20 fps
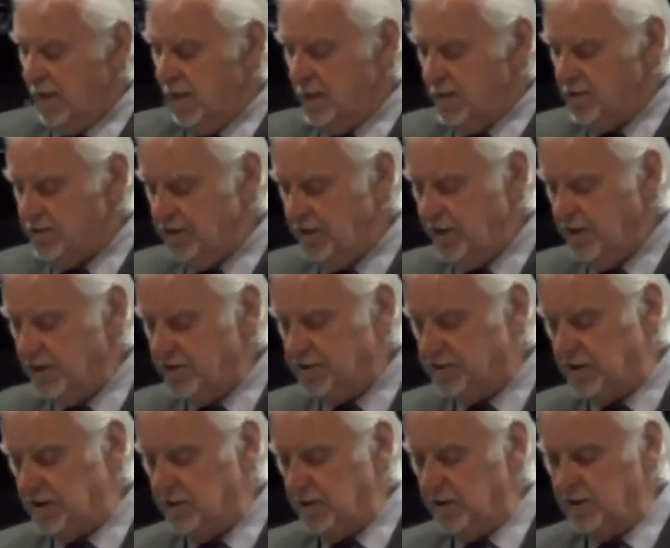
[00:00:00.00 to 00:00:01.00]
Sin is
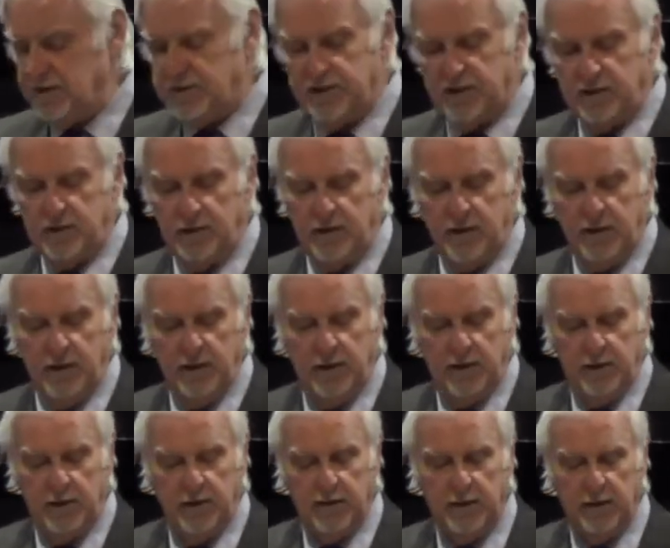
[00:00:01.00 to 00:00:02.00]
the, is the,
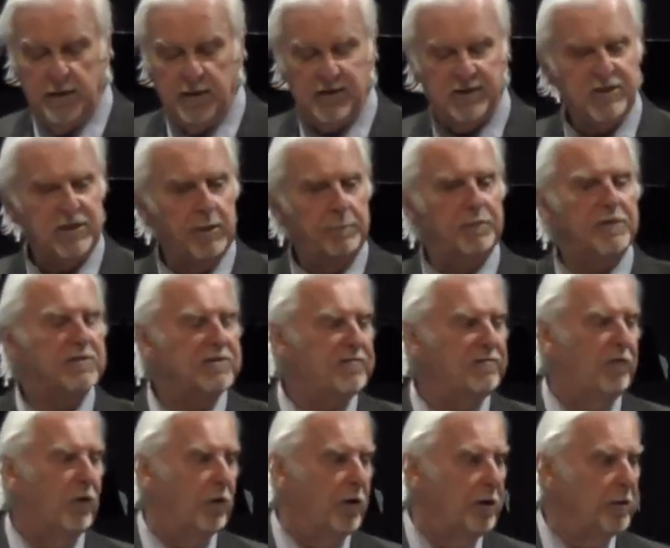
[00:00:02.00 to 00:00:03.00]
in the simplest
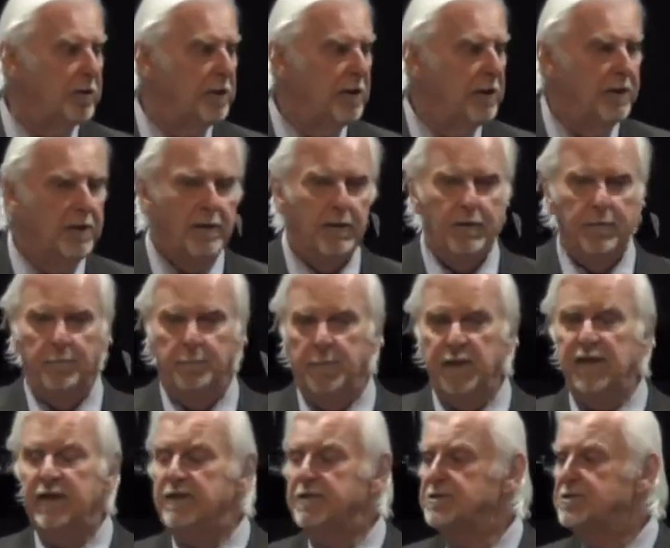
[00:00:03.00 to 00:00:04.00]
form,
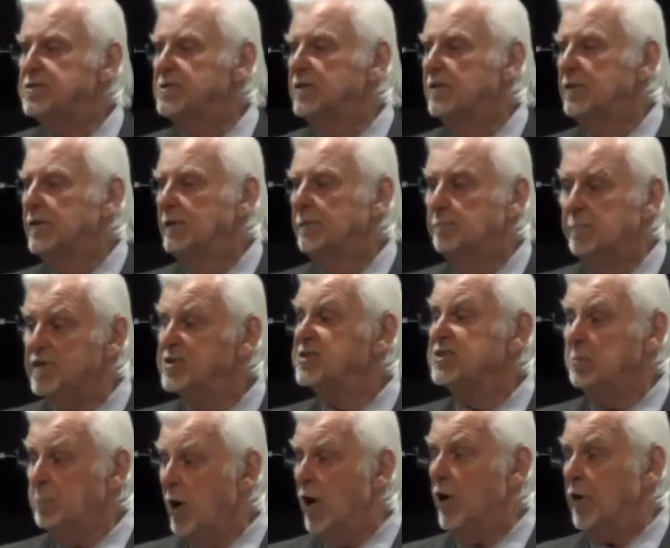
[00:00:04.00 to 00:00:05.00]
means miss
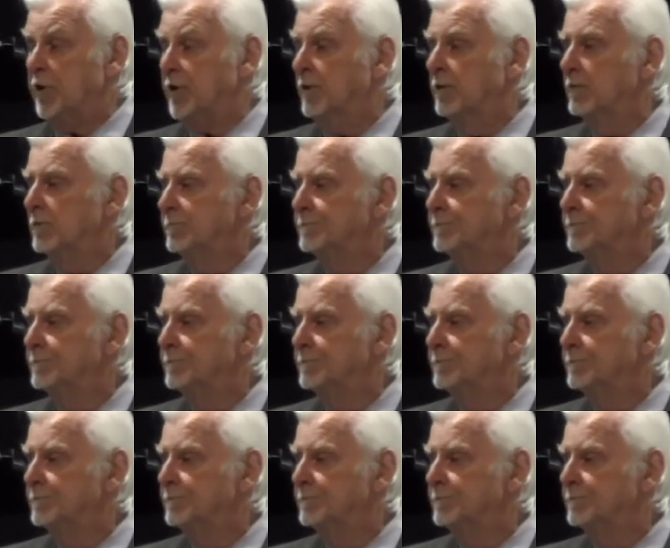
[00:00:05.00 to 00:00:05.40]
the mark.